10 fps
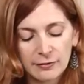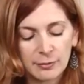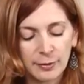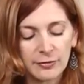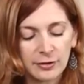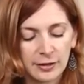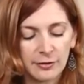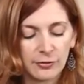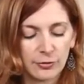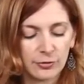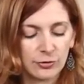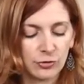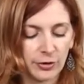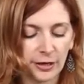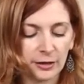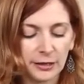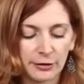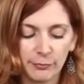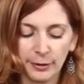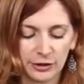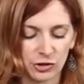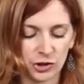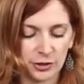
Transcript: it makes it easier to drink a lot of punch.